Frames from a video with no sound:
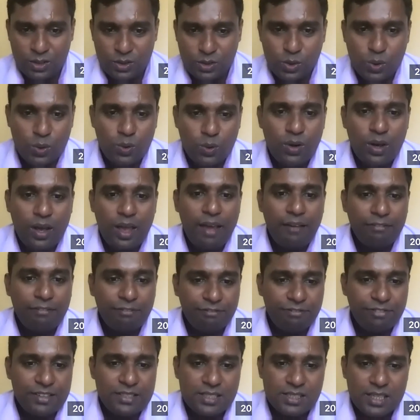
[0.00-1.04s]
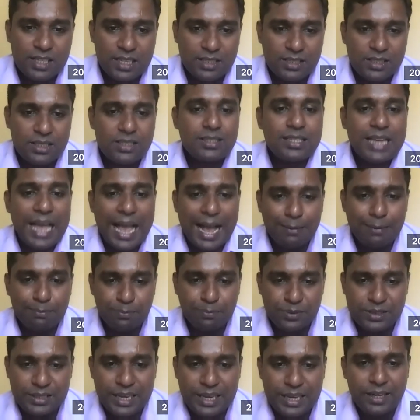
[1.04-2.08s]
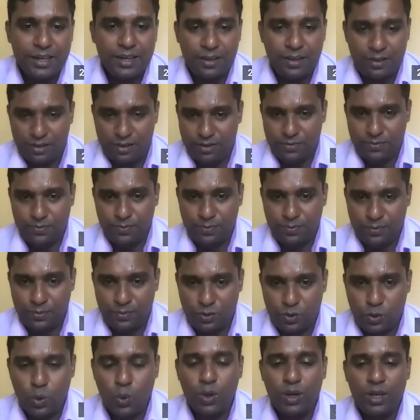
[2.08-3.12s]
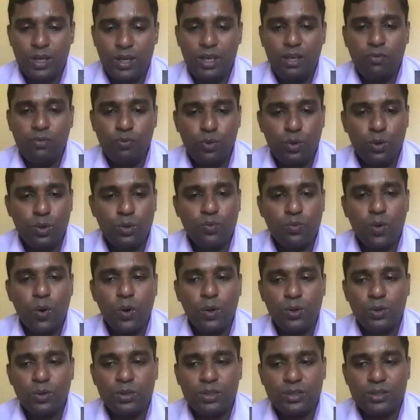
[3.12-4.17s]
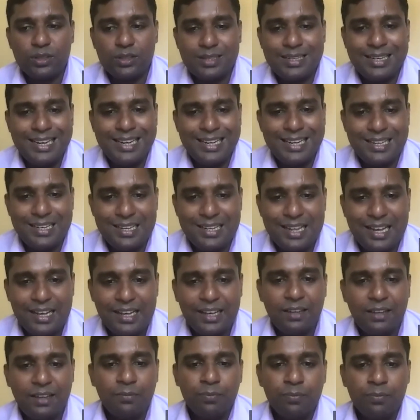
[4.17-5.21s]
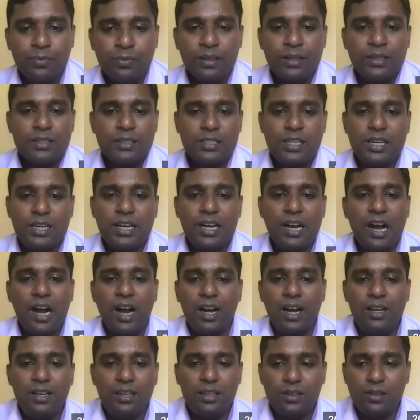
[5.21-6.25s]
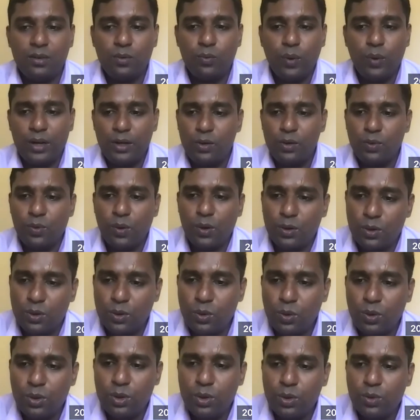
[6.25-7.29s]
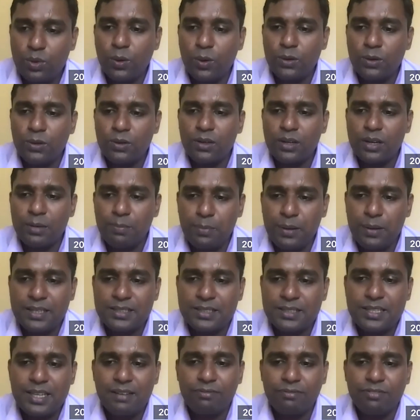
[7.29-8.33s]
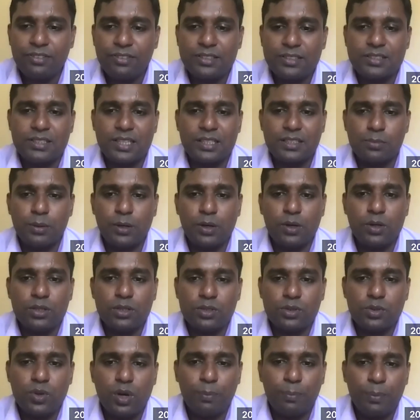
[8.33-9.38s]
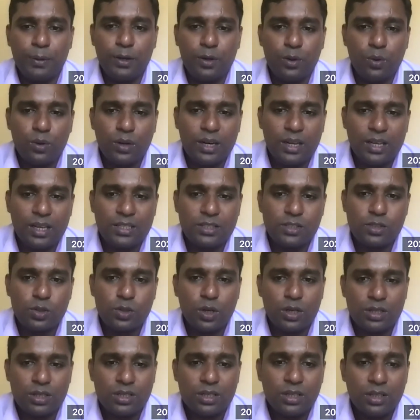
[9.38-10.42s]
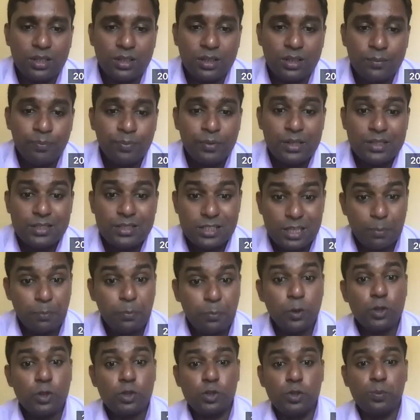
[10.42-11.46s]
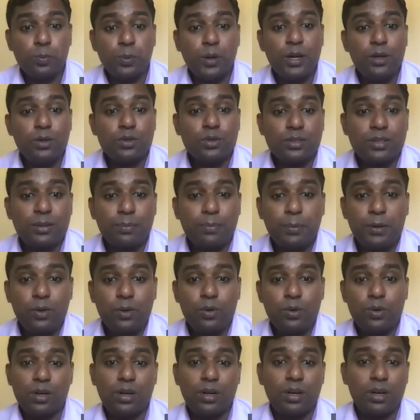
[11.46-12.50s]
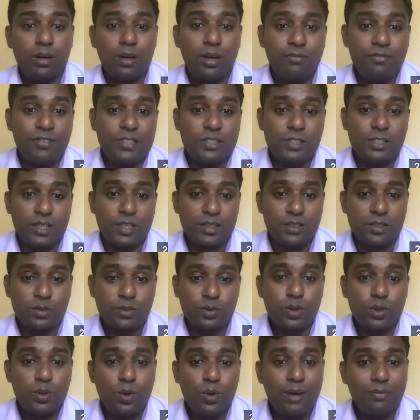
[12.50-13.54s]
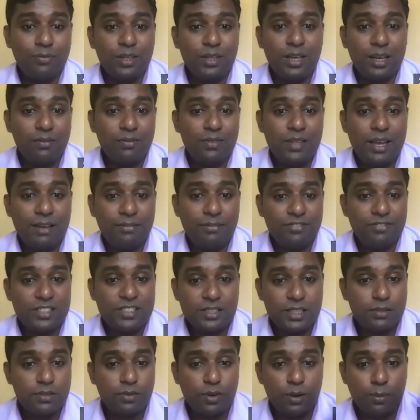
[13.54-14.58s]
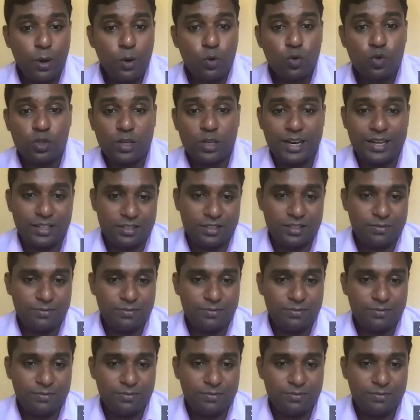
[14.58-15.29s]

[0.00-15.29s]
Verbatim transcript: So FSH is absent. If you want to treat the Sheehan, what you want to do, you want to replace the FSH because your pituitary is not supposed to the FSH. So you have to give the FSH from outside.